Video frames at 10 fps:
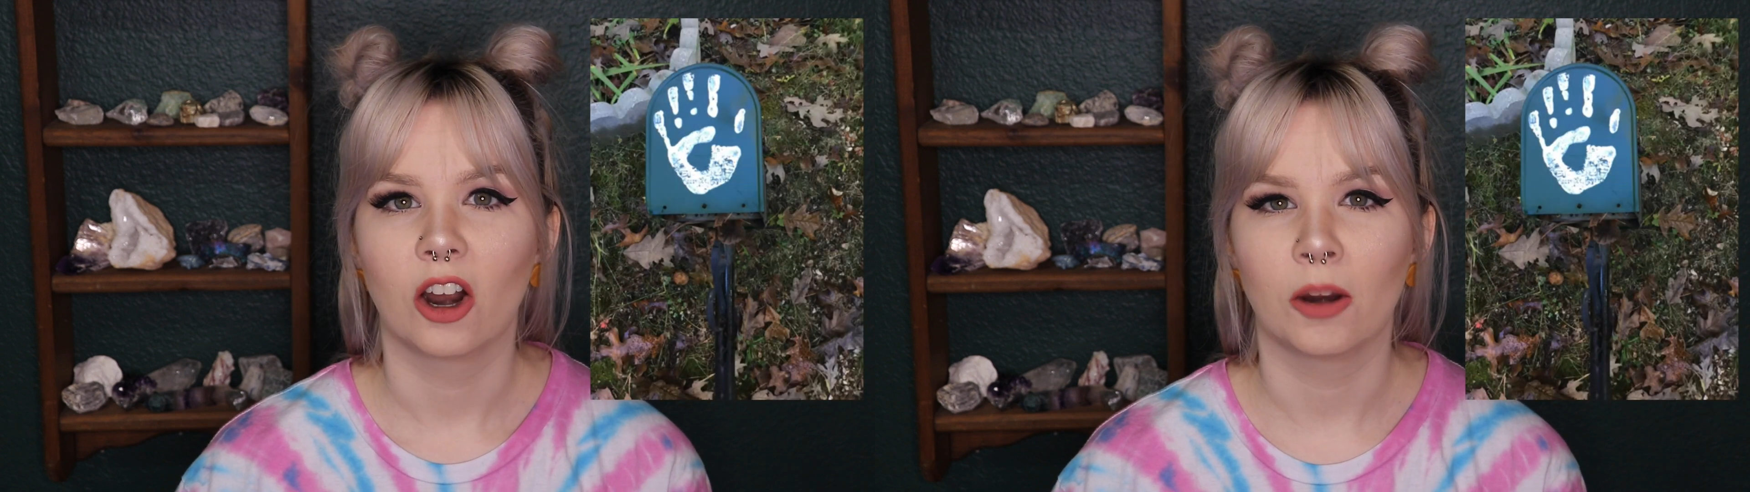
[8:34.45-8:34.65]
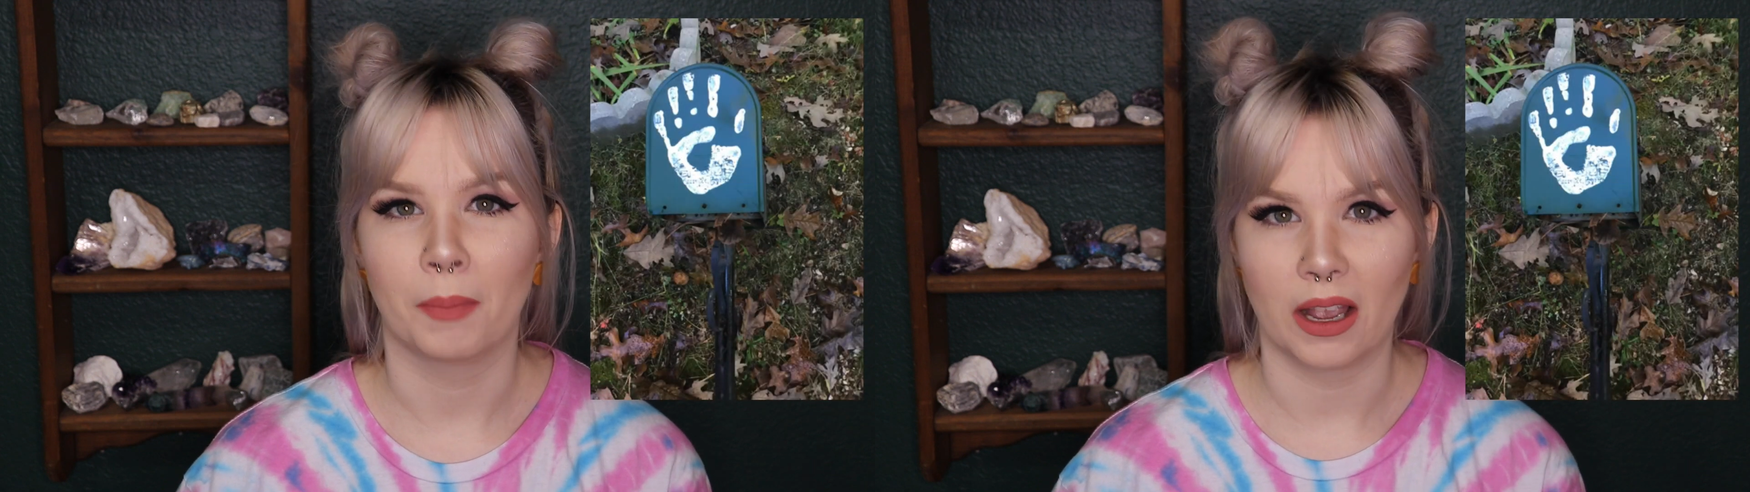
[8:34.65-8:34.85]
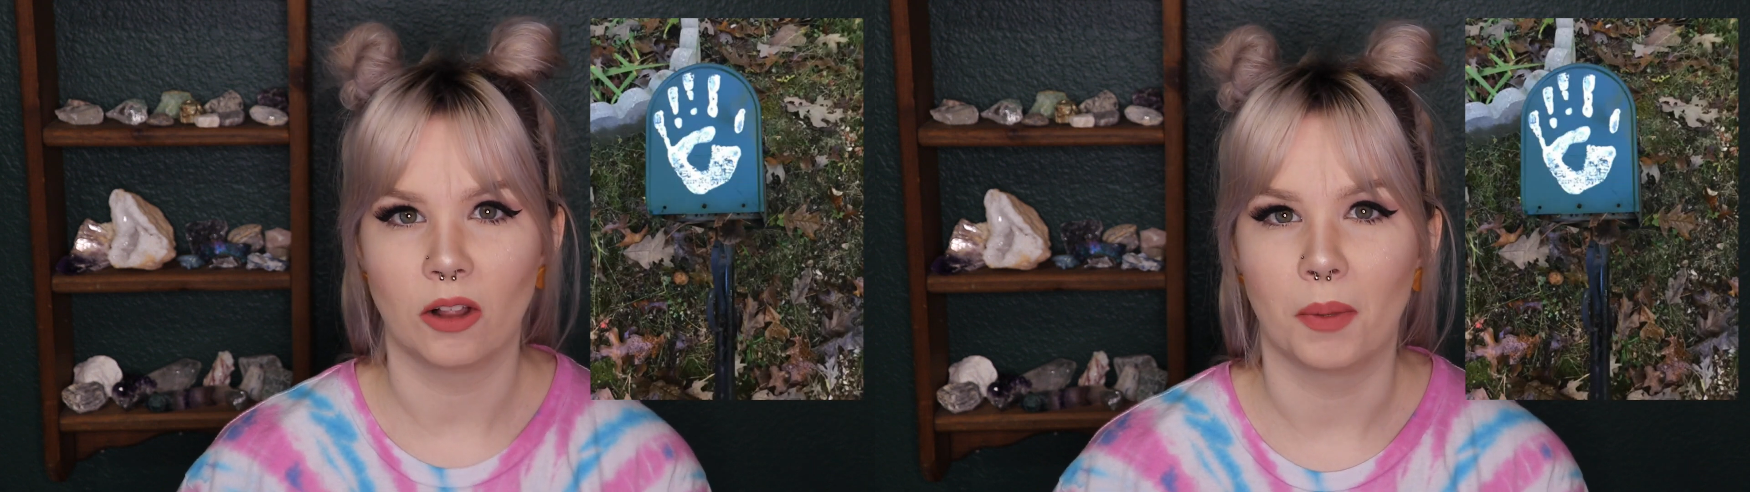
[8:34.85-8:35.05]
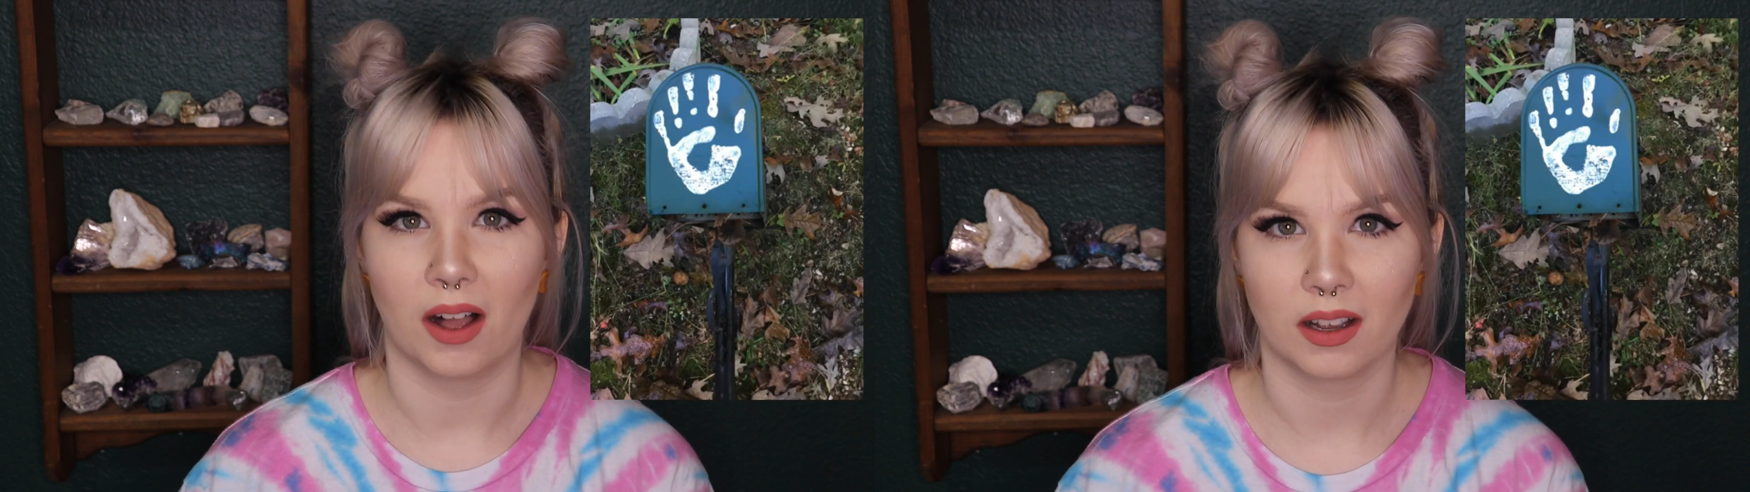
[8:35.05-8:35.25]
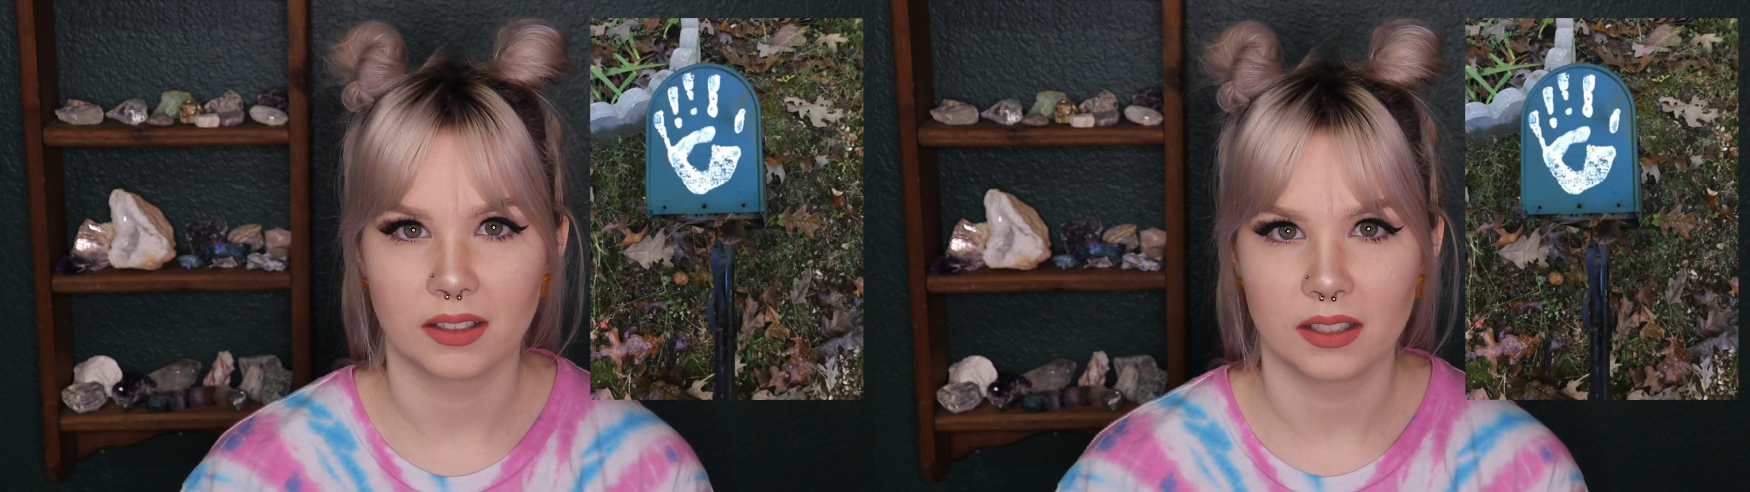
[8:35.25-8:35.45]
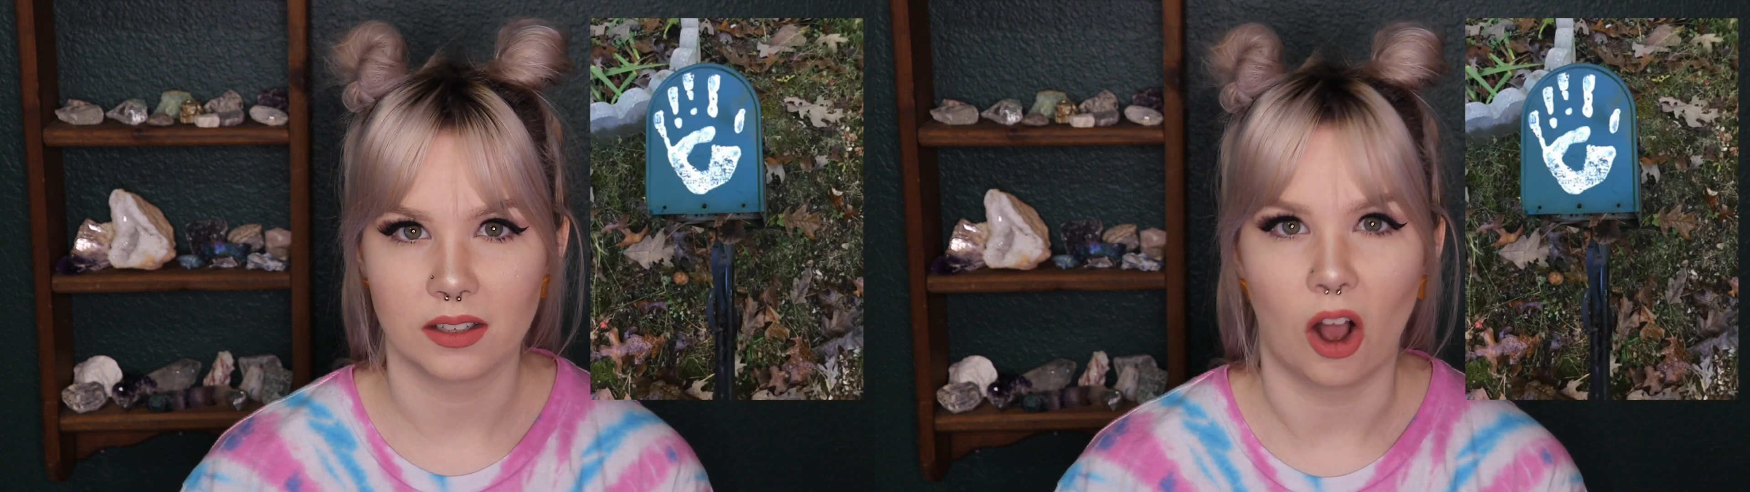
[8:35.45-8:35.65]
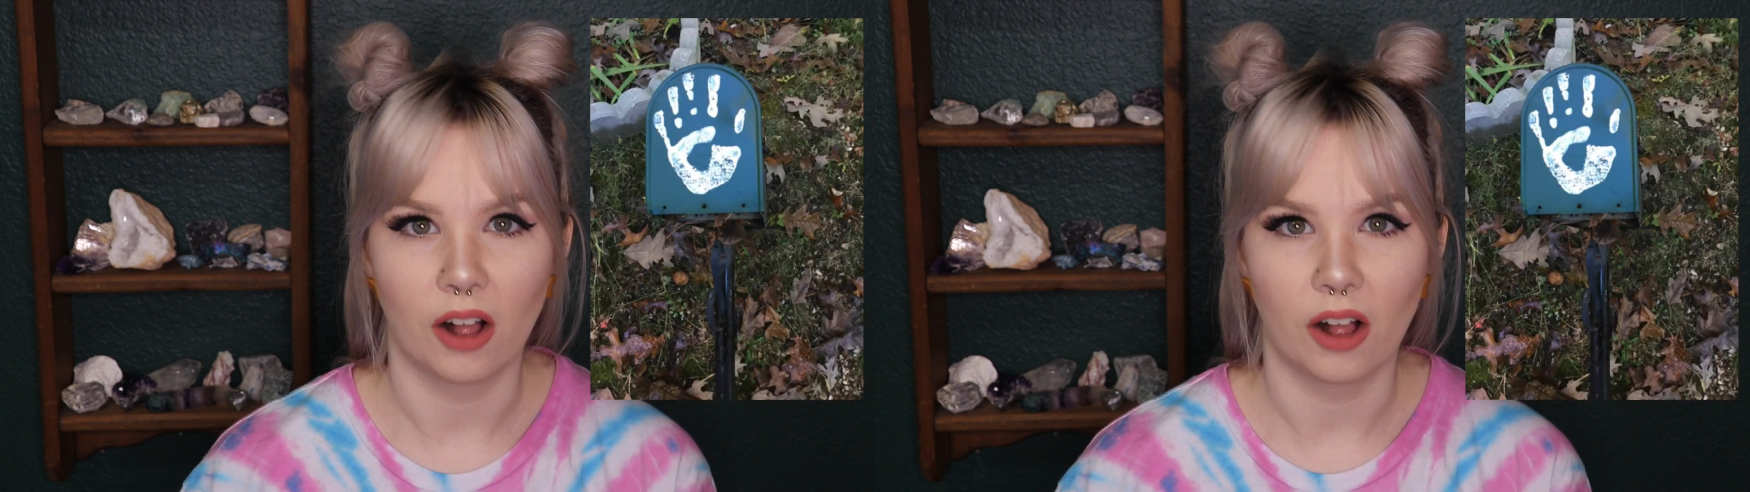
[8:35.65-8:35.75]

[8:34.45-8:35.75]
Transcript: her mailbox,